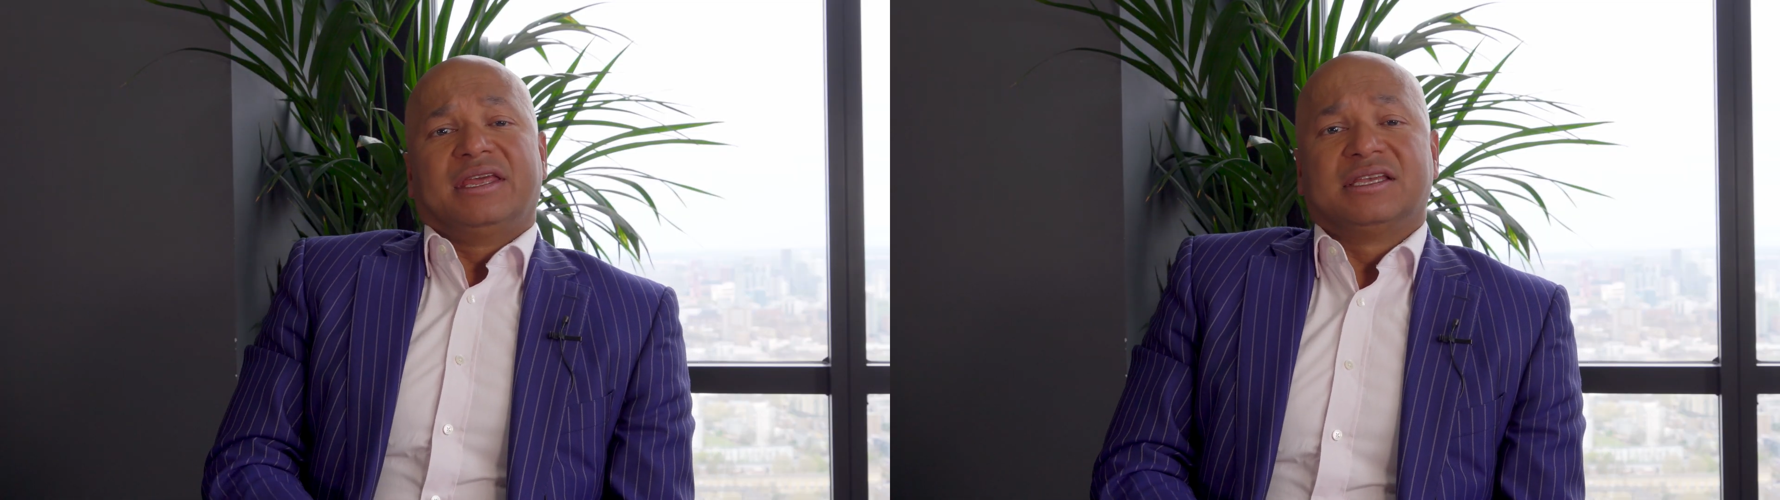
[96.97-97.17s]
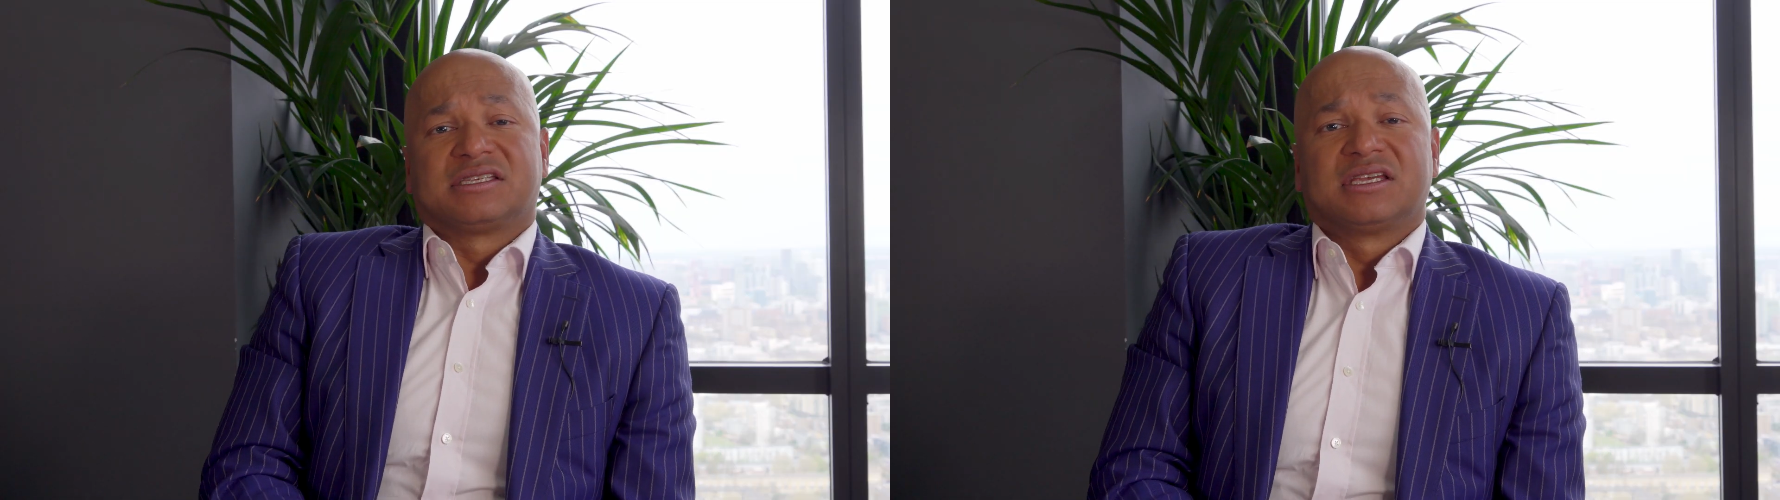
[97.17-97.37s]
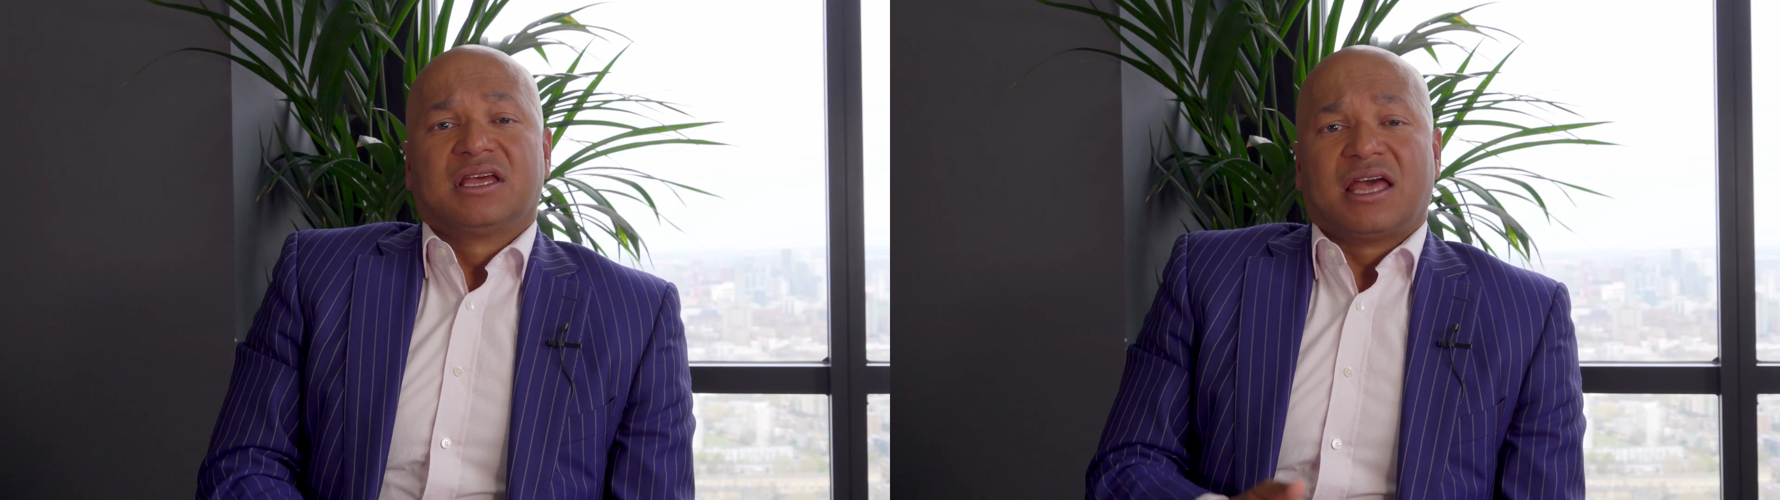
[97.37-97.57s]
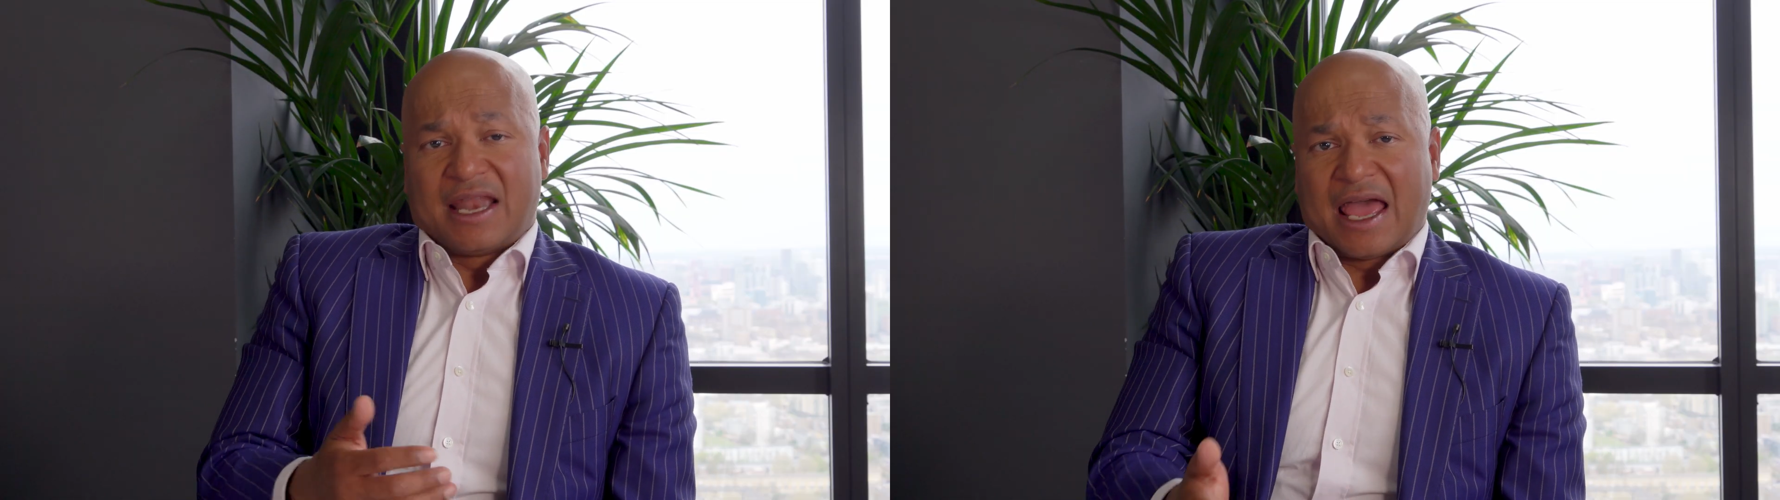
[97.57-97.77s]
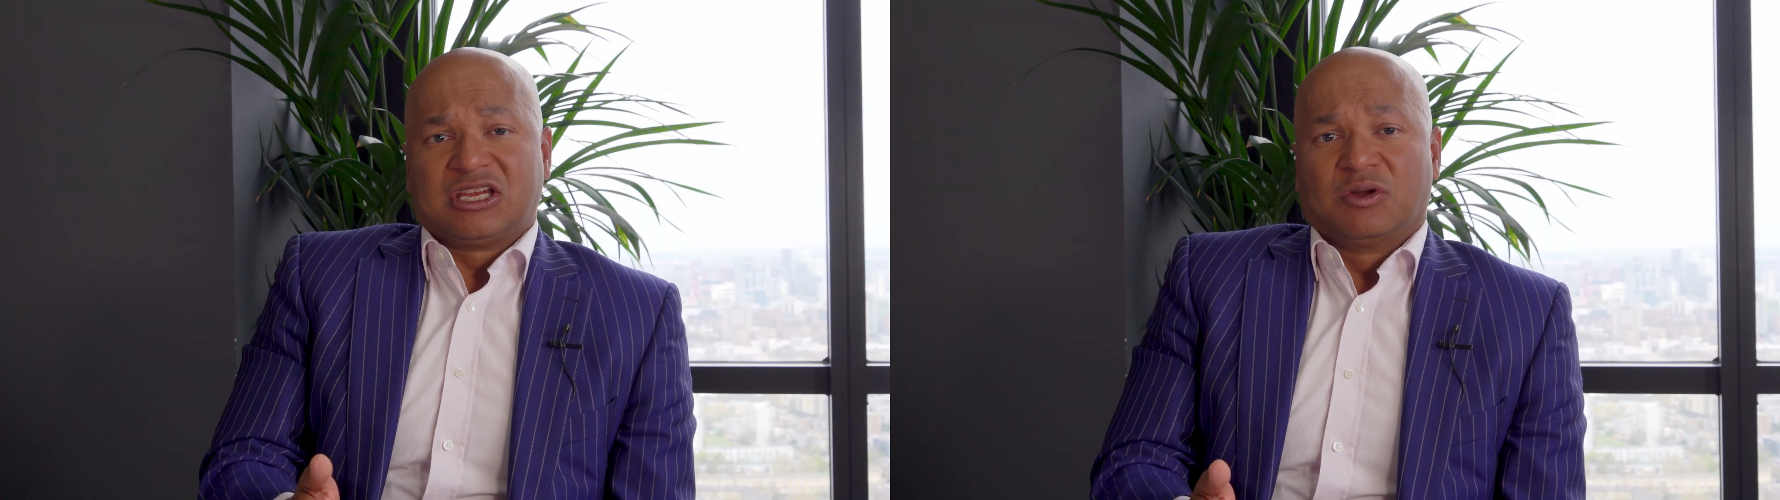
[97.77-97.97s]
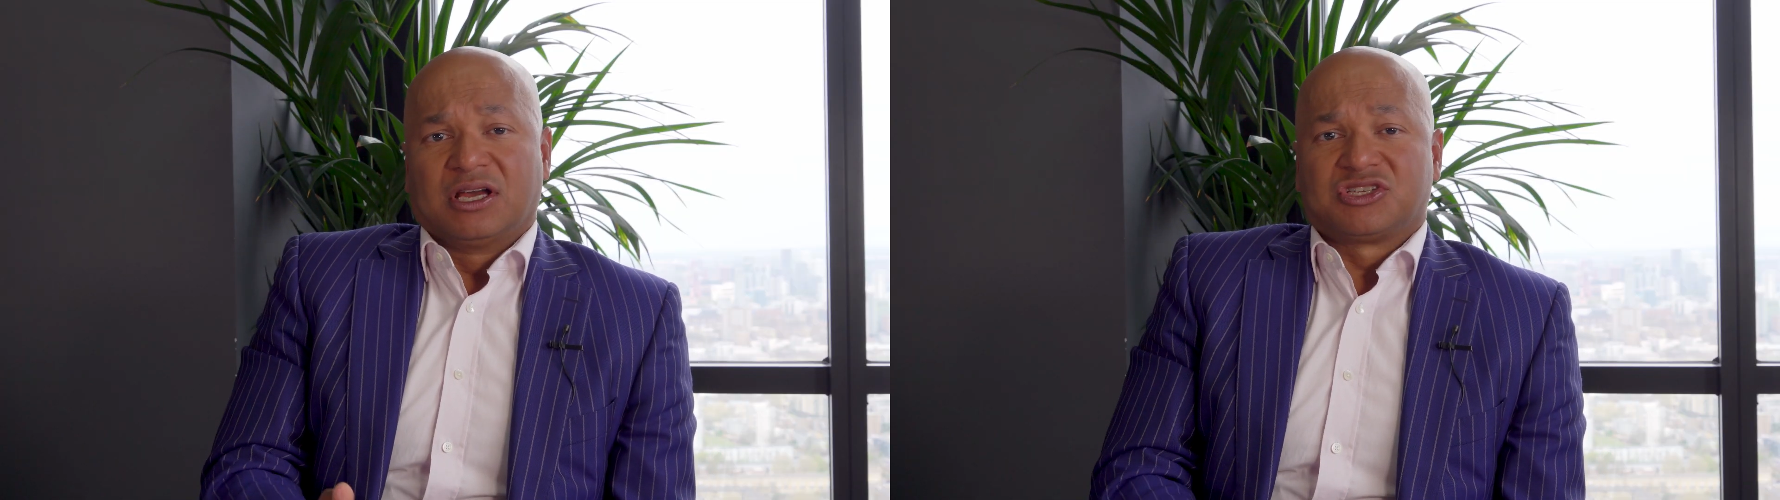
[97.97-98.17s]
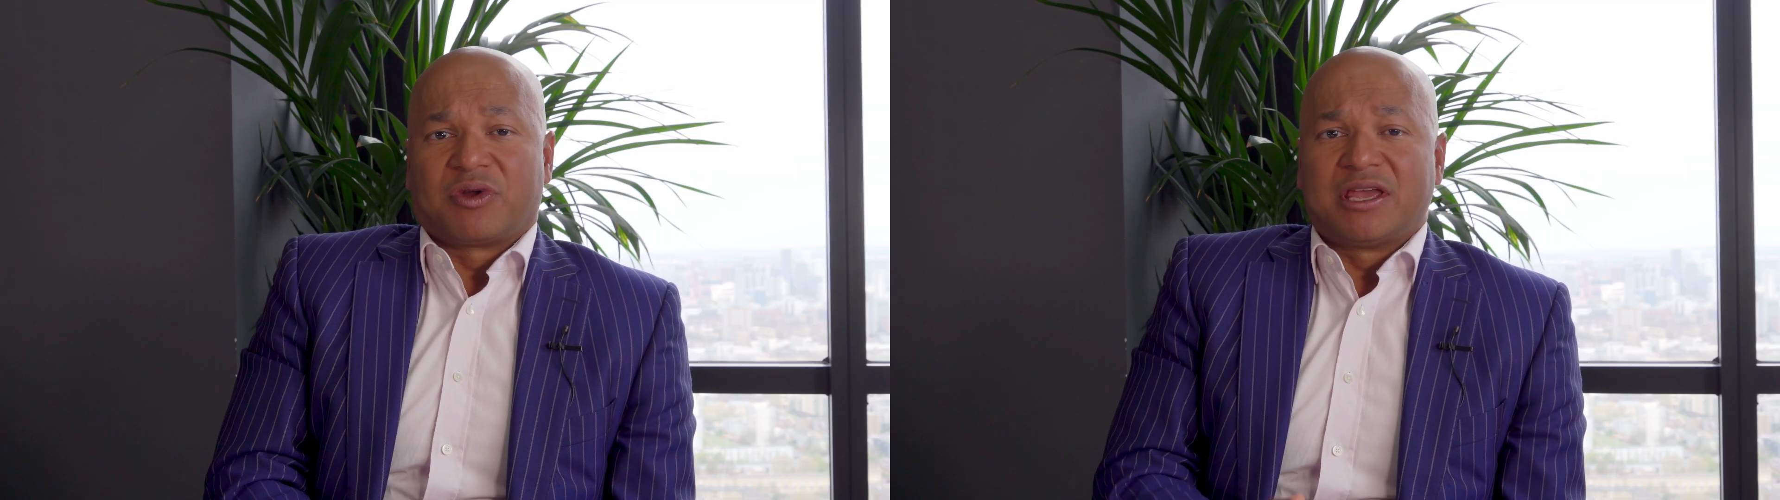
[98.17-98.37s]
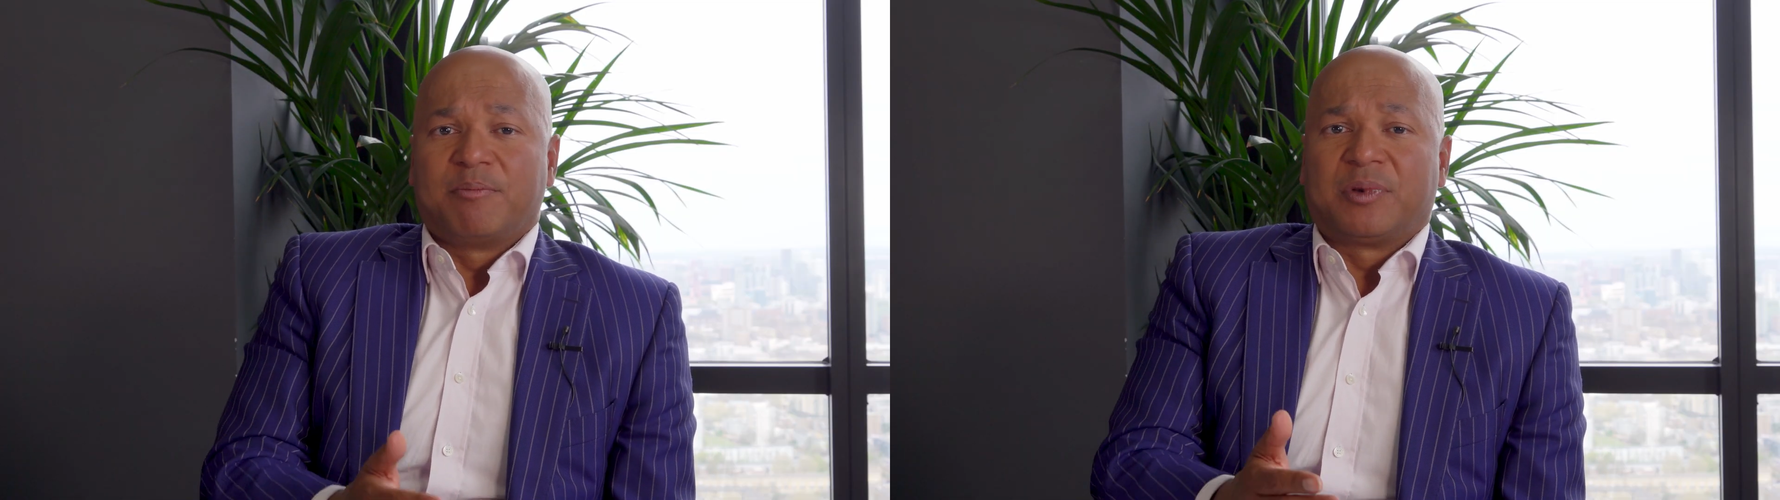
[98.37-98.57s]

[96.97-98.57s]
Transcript: is an annualized rate,